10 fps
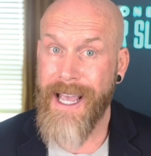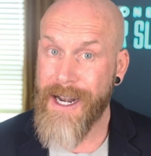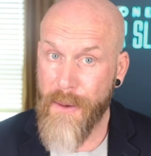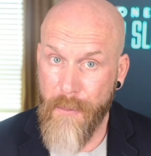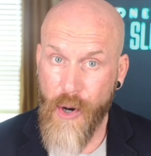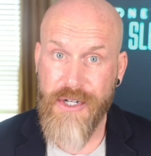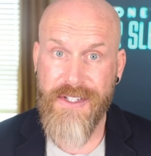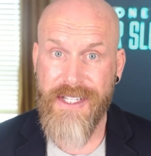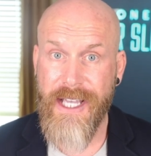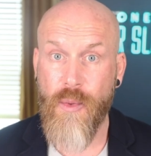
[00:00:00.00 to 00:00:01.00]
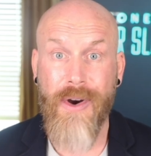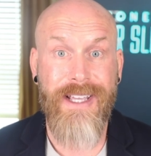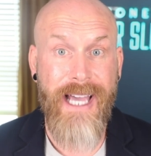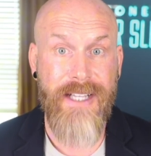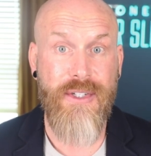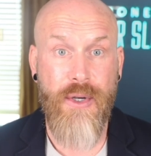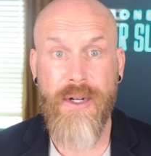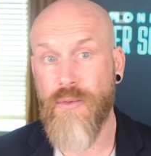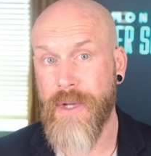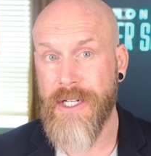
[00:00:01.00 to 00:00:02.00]
an emergency where guests
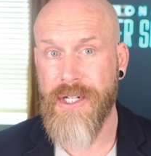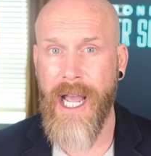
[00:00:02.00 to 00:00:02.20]
couldn't reach